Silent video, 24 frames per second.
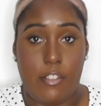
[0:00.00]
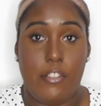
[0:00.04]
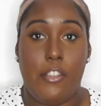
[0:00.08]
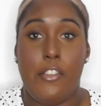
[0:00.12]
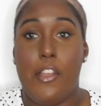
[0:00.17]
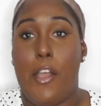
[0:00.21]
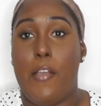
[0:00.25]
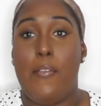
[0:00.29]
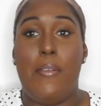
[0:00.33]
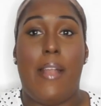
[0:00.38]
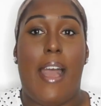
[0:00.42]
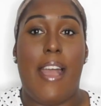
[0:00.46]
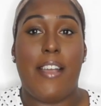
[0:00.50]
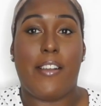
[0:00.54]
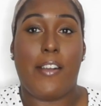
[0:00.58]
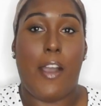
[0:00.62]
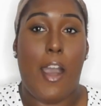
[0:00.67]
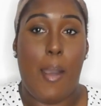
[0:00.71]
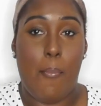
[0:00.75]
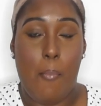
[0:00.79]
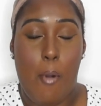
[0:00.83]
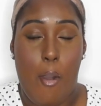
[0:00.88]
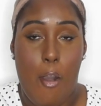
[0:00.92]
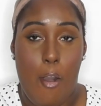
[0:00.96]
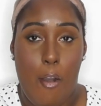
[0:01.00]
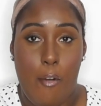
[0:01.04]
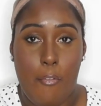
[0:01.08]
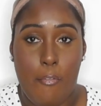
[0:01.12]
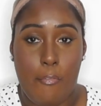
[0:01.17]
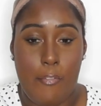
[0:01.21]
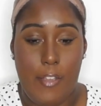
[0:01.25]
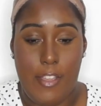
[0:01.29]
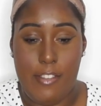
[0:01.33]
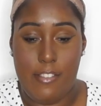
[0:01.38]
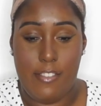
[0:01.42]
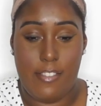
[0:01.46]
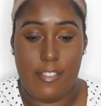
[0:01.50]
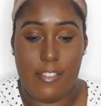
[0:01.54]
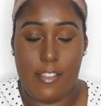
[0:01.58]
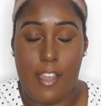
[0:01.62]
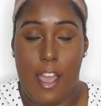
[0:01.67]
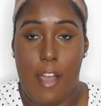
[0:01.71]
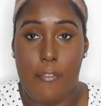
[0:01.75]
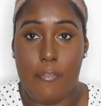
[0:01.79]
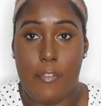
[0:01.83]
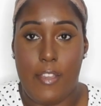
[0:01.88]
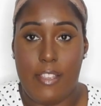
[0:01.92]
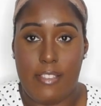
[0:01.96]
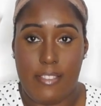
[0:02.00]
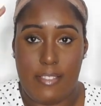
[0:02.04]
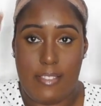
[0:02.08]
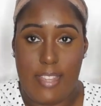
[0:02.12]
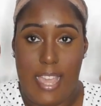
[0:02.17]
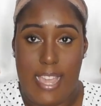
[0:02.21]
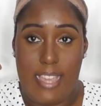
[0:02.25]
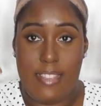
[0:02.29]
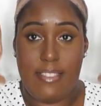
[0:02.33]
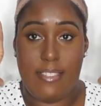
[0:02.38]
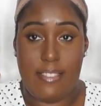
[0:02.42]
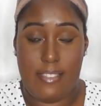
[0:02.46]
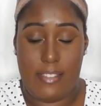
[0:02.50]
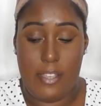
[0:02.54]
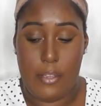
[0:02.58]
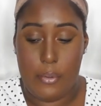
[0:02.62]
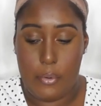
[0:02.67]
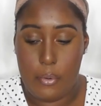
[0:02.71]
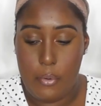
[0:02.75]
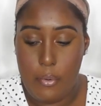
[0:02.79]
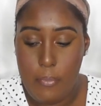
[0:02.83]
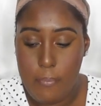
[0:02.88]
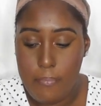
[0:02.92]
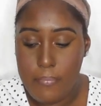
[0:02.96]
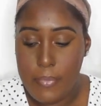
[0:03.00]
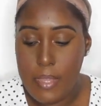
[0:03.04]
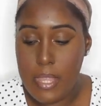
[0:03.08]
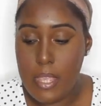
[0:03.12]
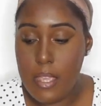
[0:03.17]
you know, like come off and stuff. It stays still.